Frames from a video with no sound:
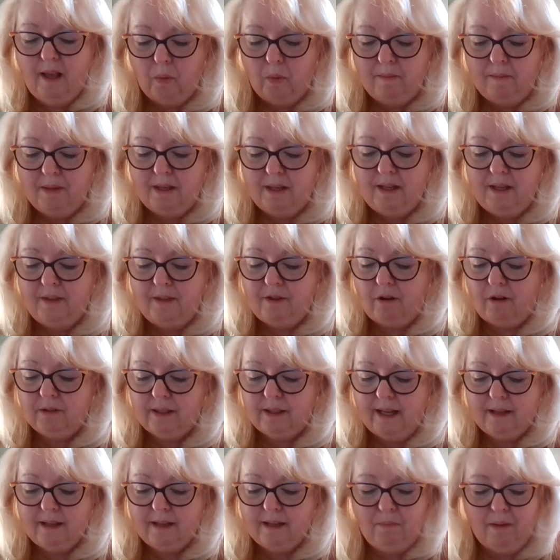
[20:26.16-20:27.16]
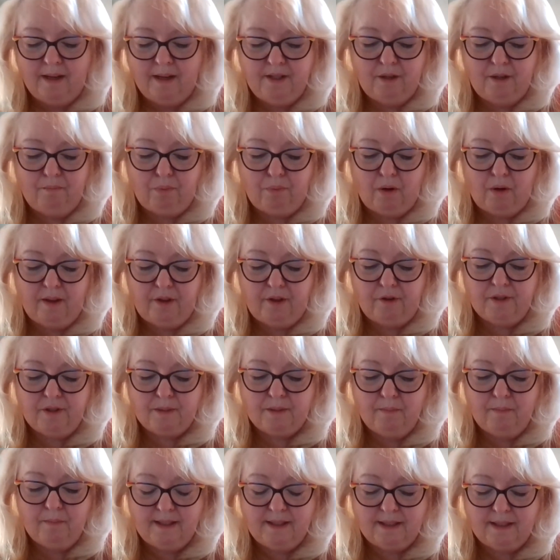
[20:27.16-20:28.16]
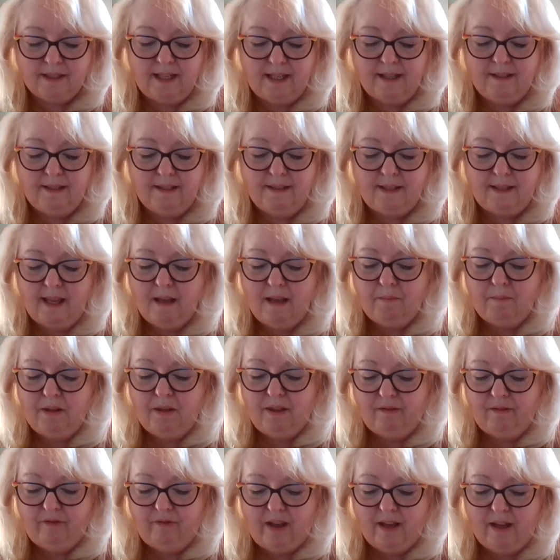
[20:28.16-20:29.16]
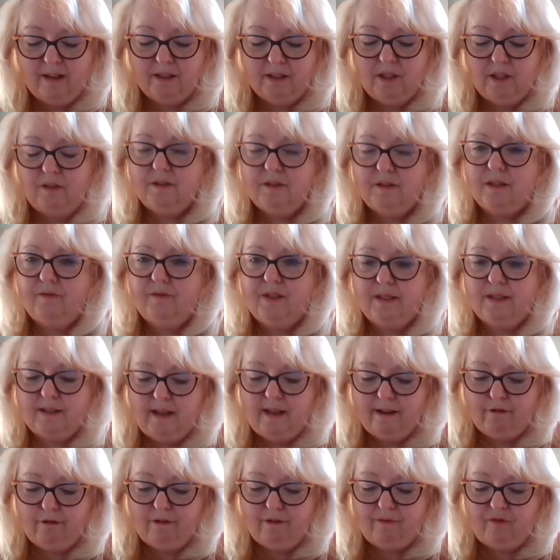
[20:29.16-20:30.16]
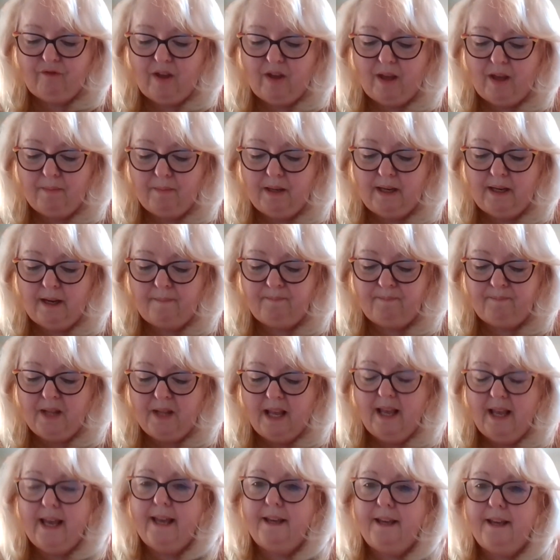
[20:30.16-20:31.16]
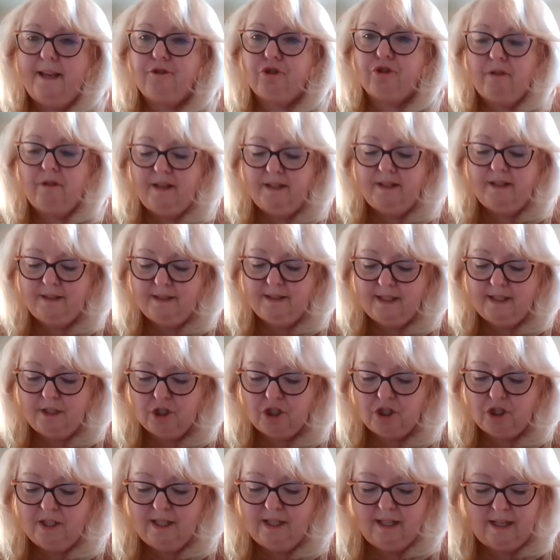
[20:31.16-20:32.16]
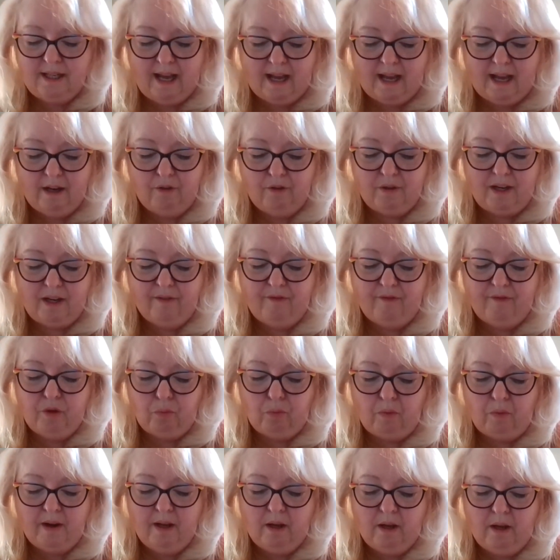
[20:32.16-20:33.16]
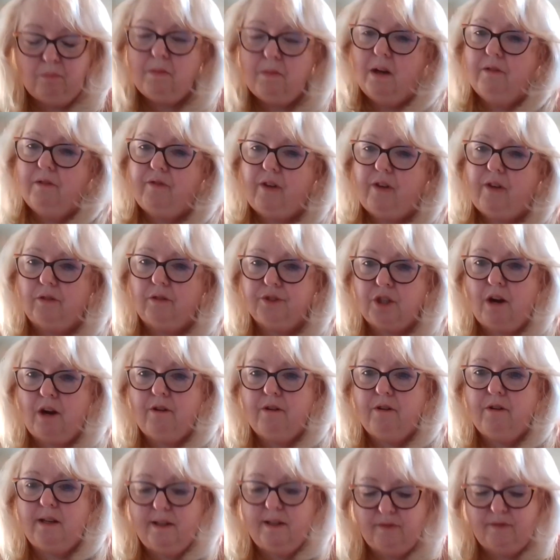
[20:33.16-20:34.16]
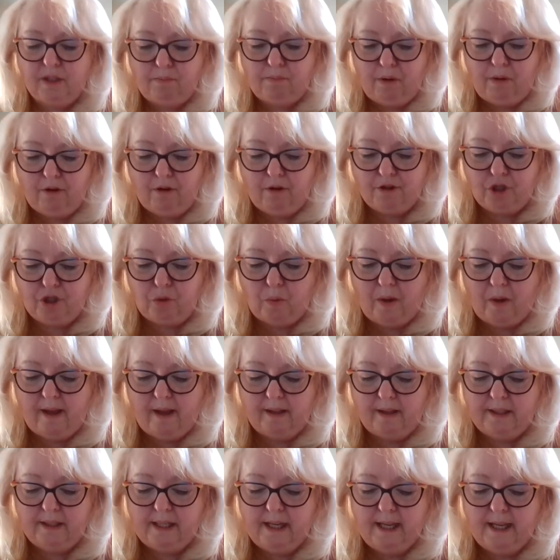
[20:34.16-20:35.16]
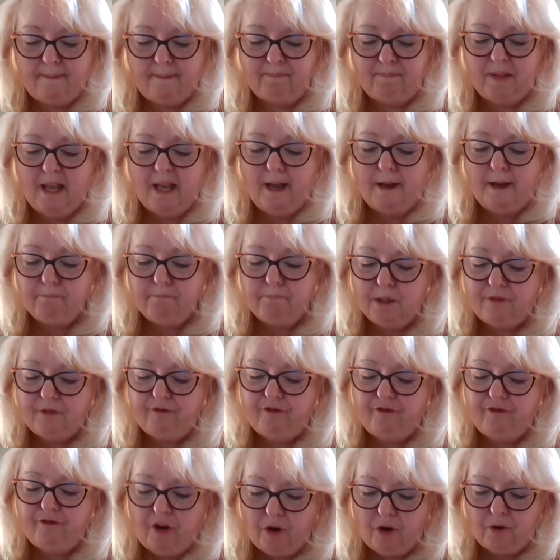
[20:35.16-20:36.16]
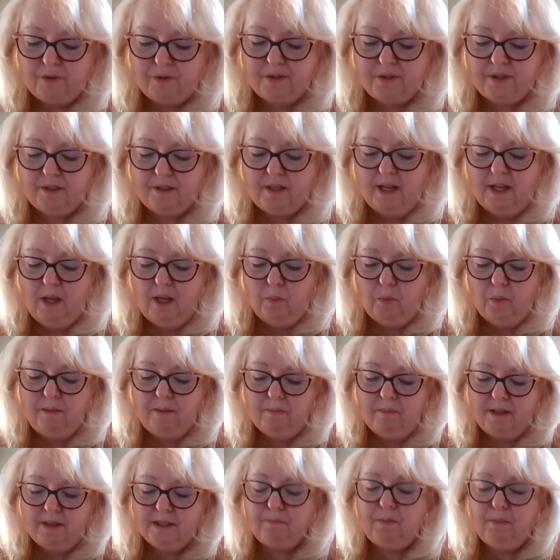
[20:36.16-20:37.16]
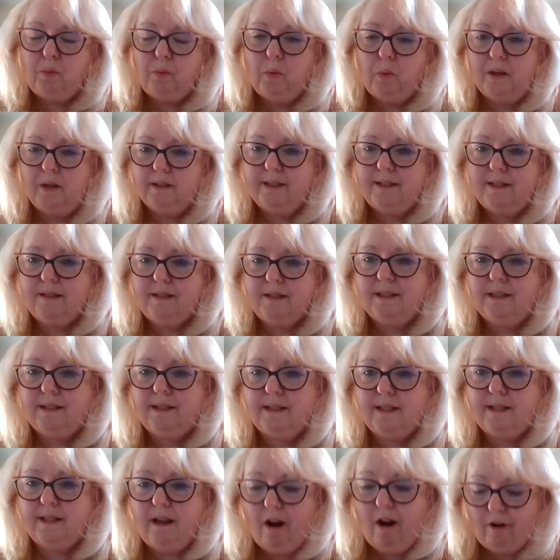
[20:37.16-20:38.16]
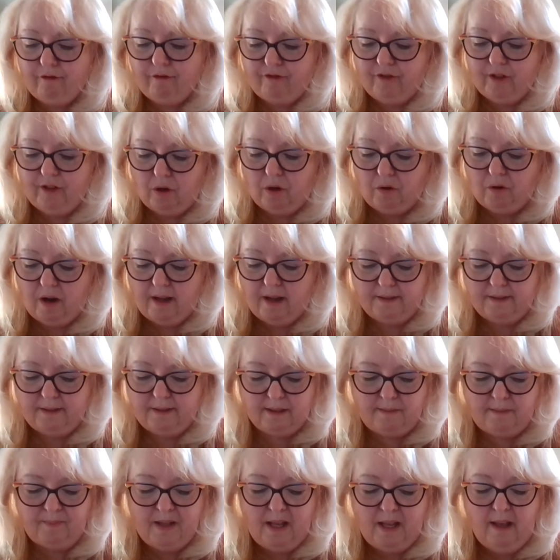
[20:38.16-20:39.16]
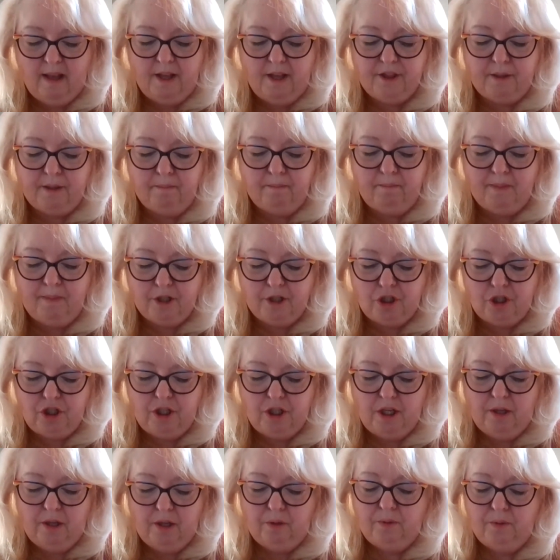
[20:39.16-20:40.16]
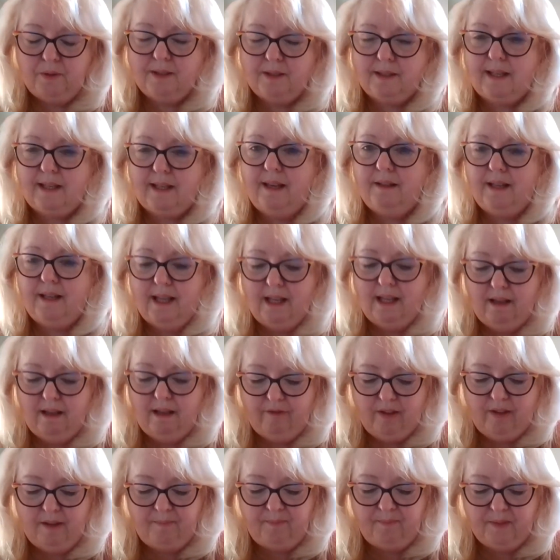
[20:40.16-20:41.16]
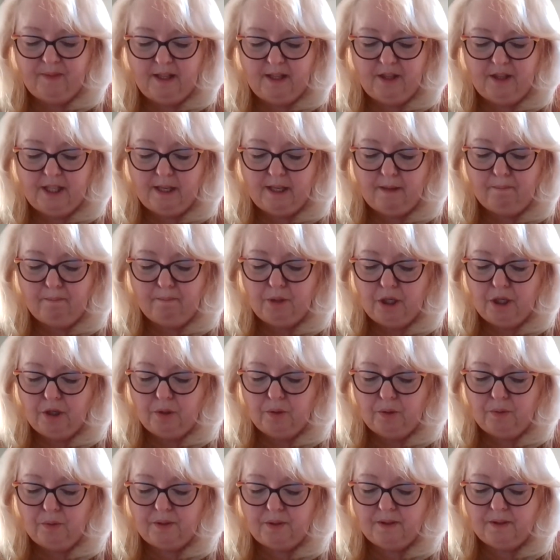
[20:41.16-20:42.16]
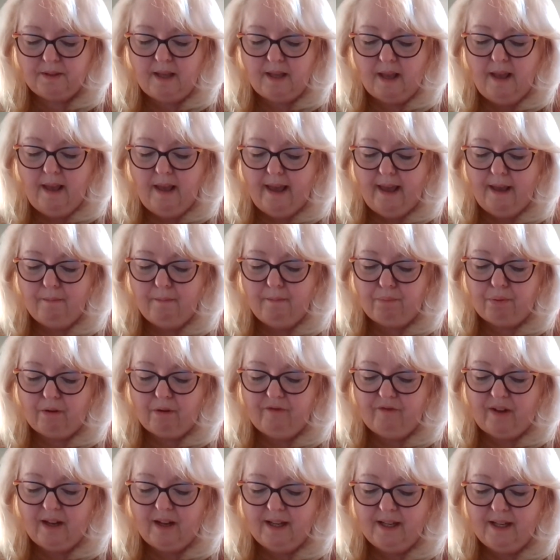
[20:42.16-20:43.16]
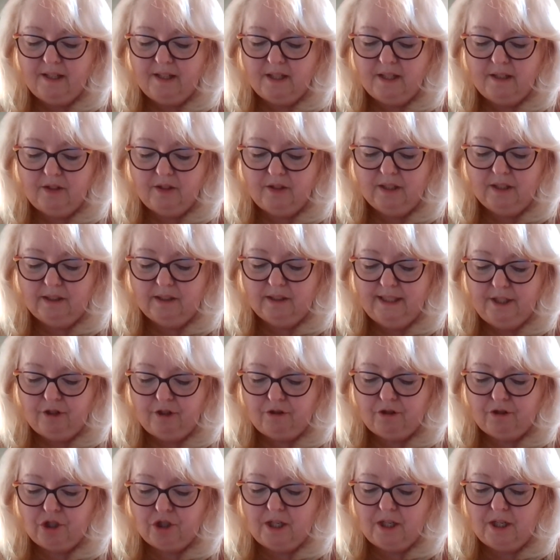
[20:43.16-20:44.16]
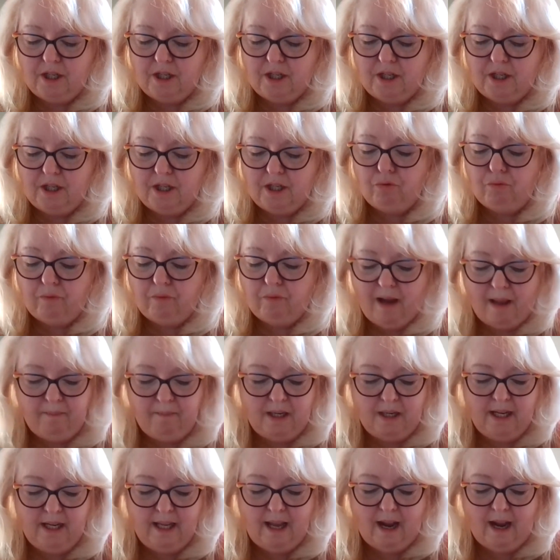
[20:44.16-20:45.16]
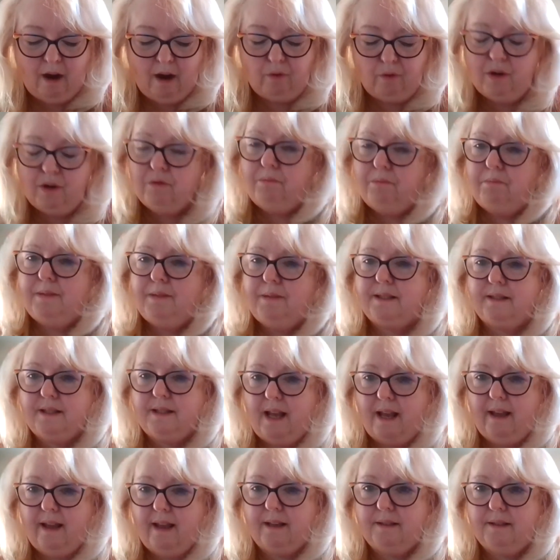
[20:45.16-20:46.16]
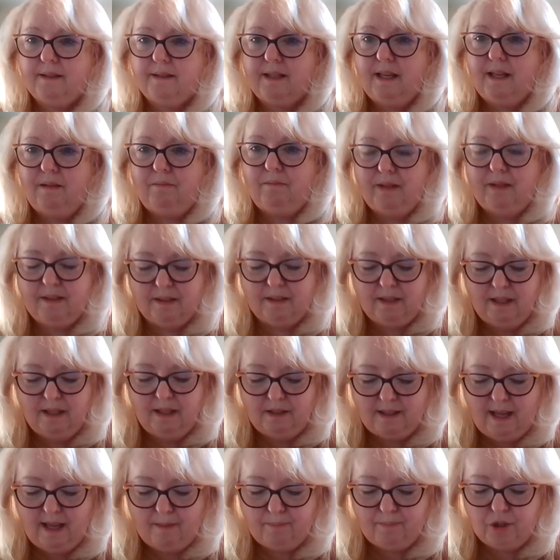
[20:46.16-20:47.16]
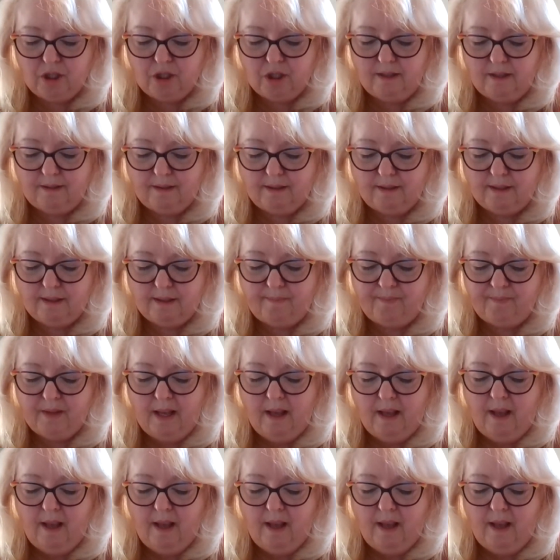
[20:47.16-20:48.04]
Women and their like-minded brothers must examine the values of the sacred feminine and transition it out of the realm of alternative spirituality. But first, we must be willing to see our flaws, the misuse, and even the abuse, and provide the leadership to remedy our own mistakes and misconceptions.